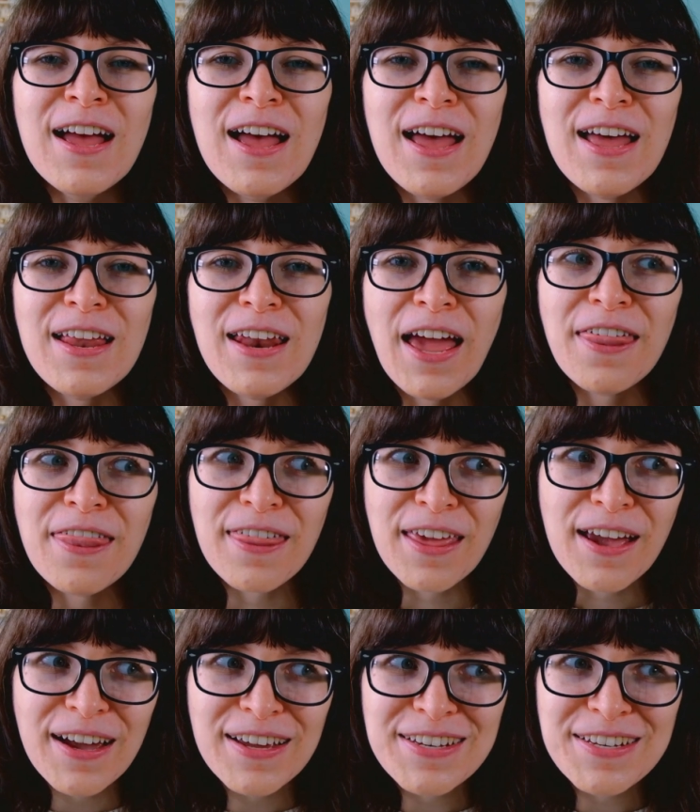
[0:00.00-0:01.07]
and I
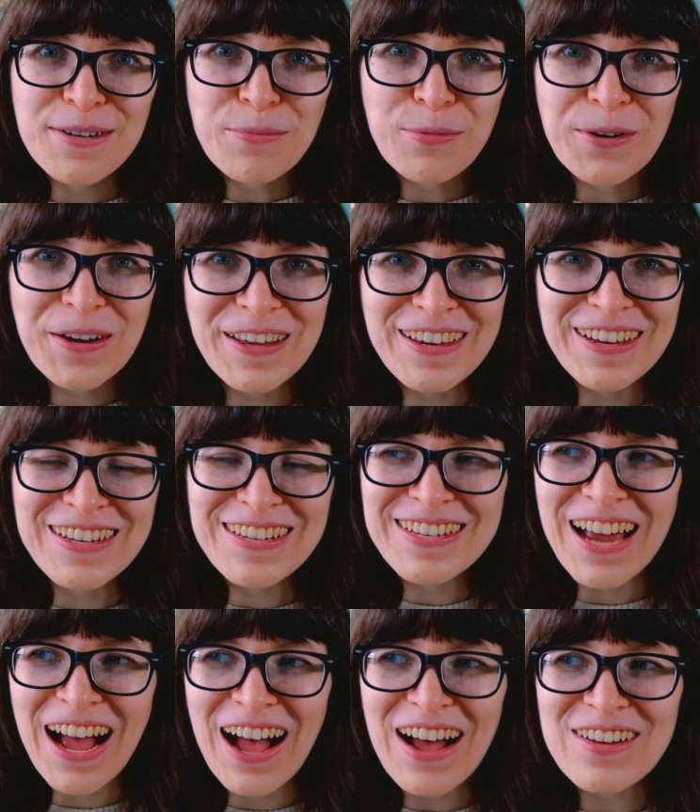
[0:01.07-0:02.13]
think I did a pretty good
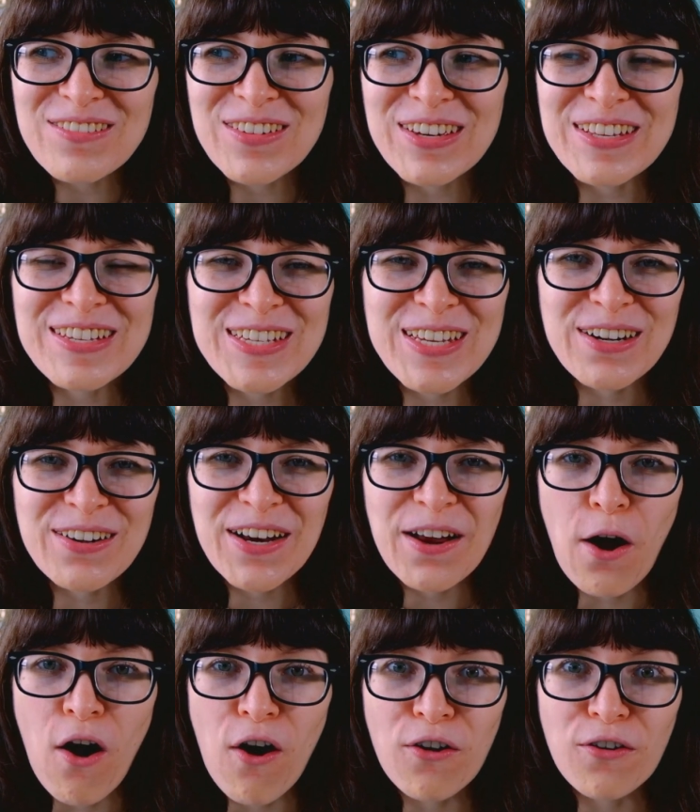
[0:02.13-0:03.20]
job
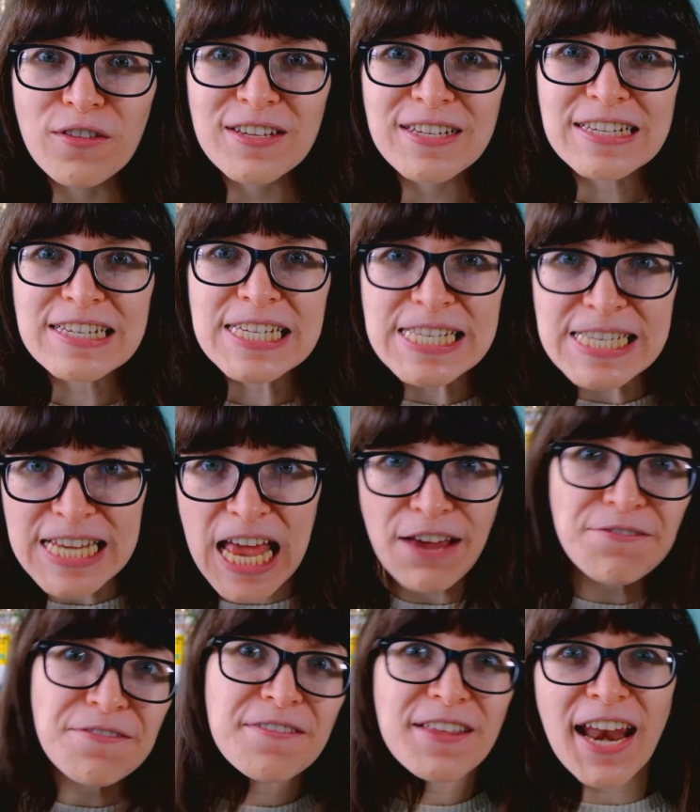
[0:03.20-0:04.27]
considering all the
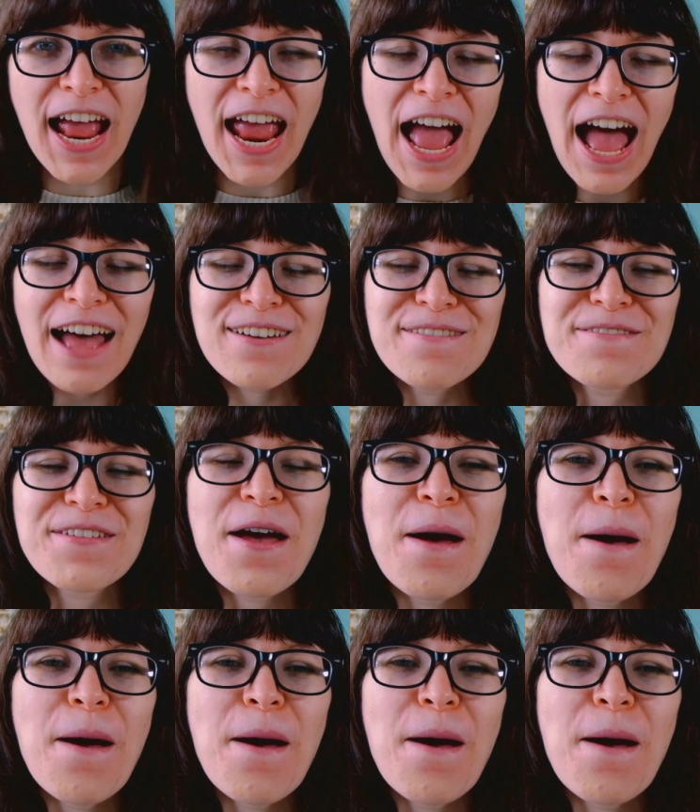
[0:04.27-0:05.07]
stuff that I have.